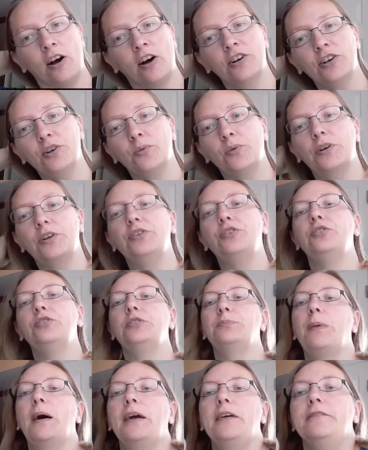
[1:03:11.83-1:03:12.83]
you want to do is
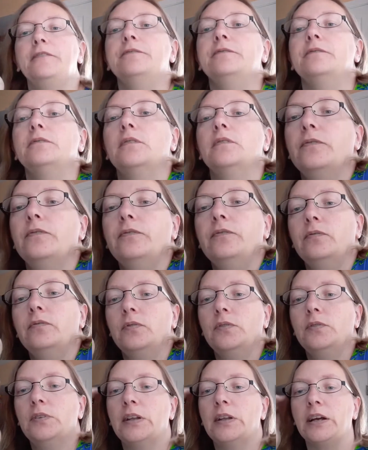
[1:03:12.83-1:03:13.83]
buy
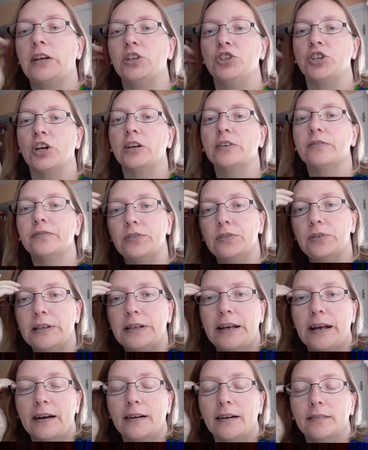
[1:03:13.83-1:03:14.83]
like junk food and
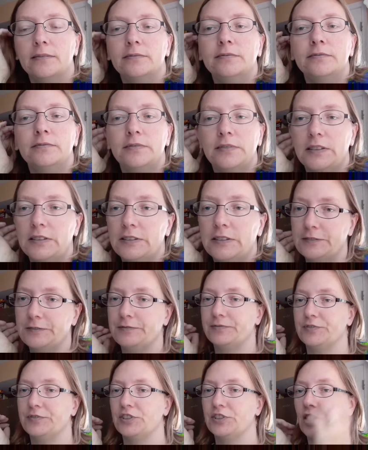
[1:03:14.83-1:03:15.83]
out.
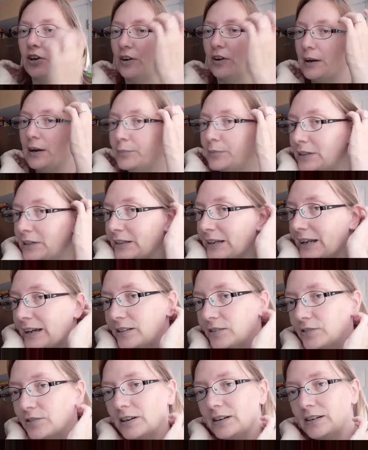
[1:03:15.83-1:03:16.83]
So I've been
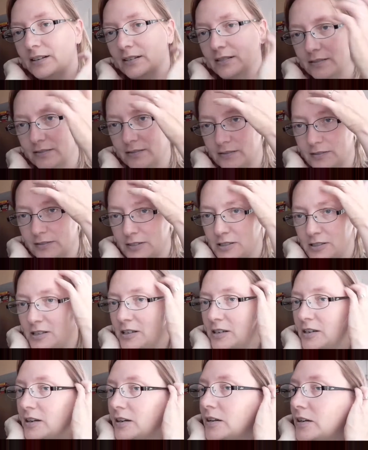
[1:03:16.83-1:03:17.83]
like trying to,
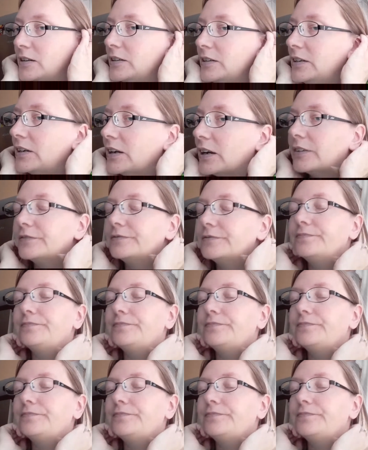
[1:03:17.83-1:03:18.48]
you know,